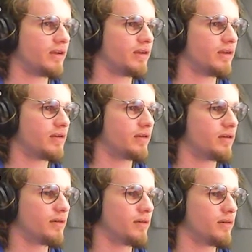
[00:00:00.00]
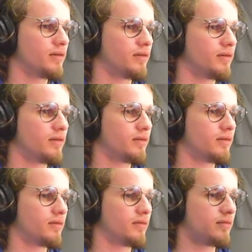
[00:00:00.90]

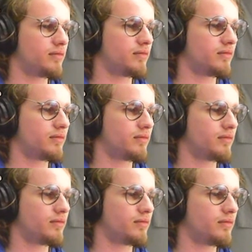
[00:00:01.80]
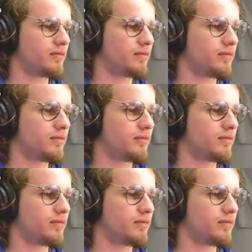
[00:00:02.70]
No one is speaking in this clip.